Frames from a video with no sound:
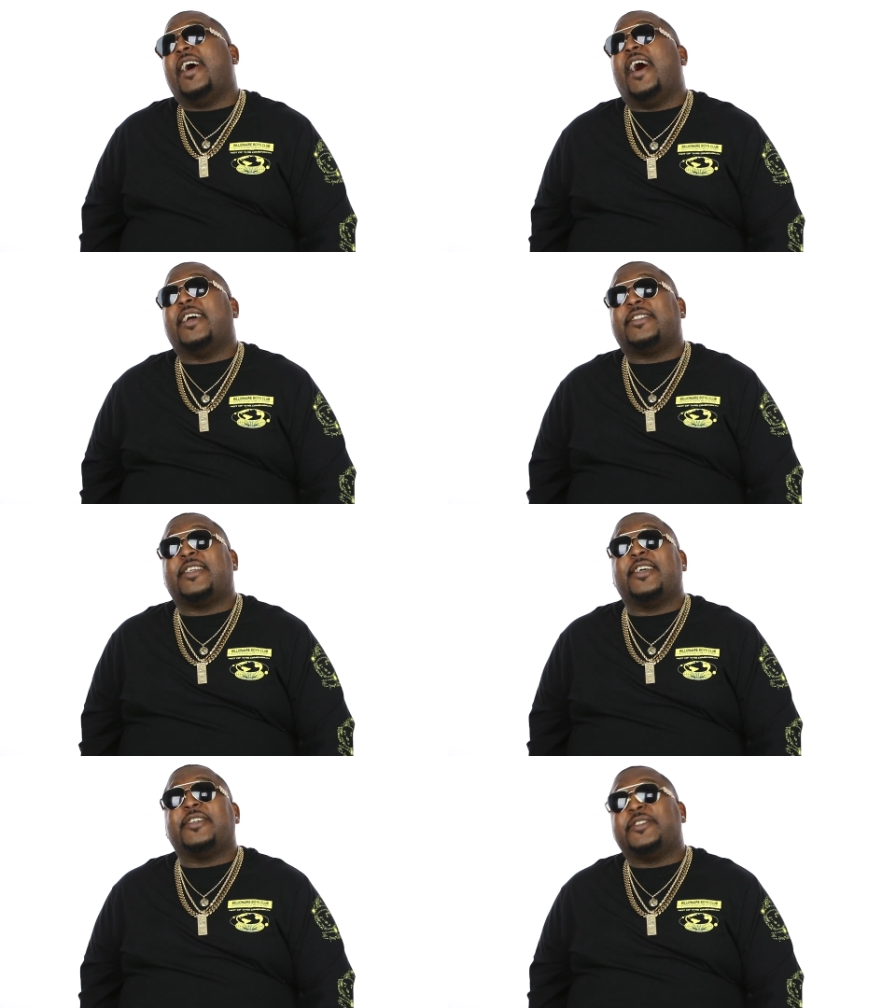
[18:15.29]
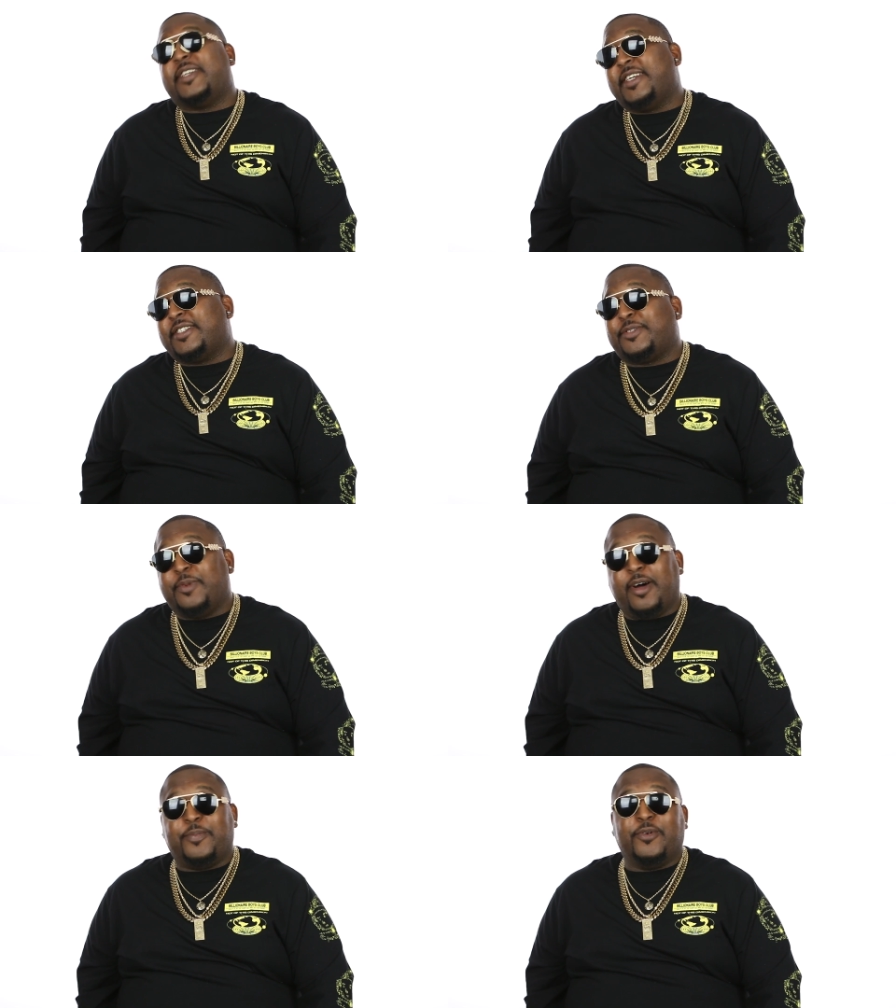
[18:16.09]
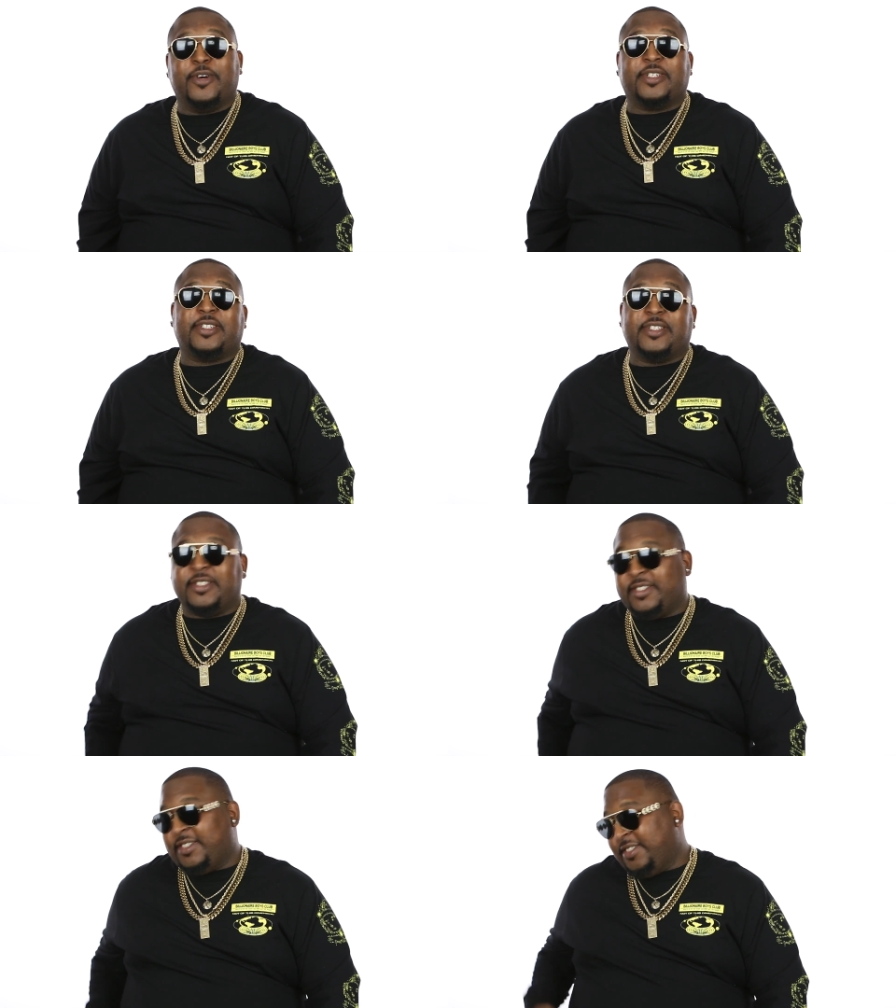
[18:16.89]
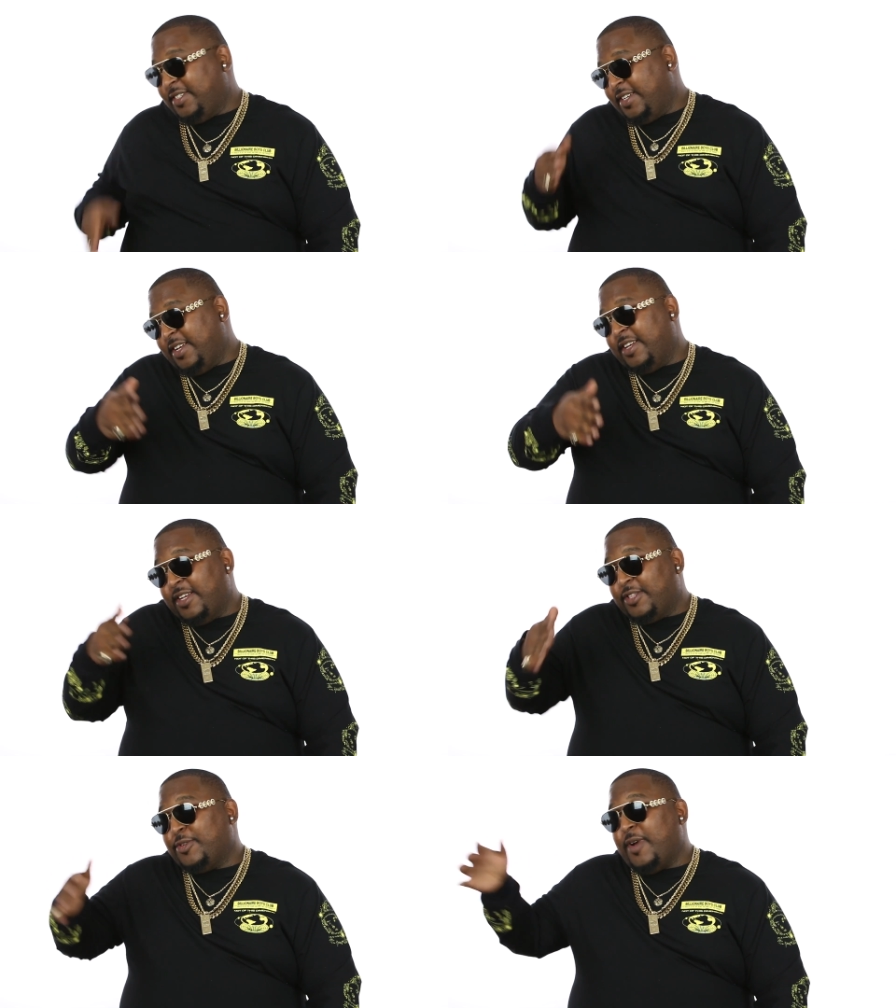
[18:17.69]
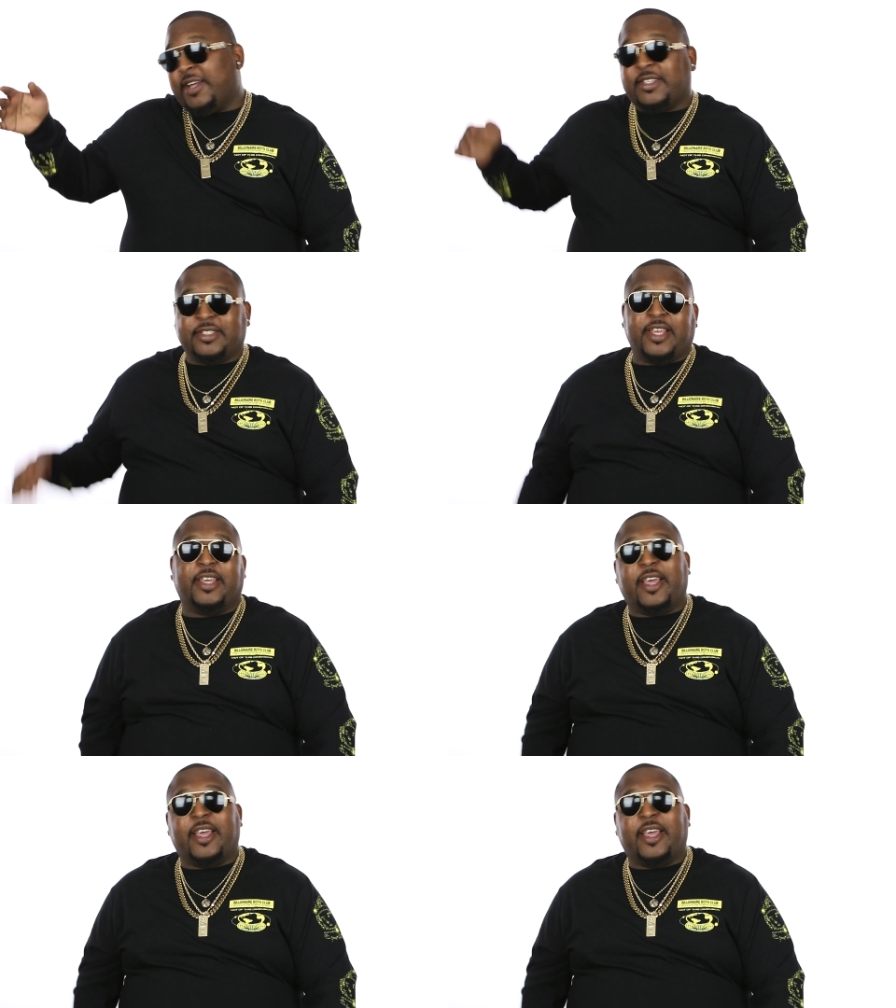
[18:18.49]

I tell you, eat small portions throughout the day.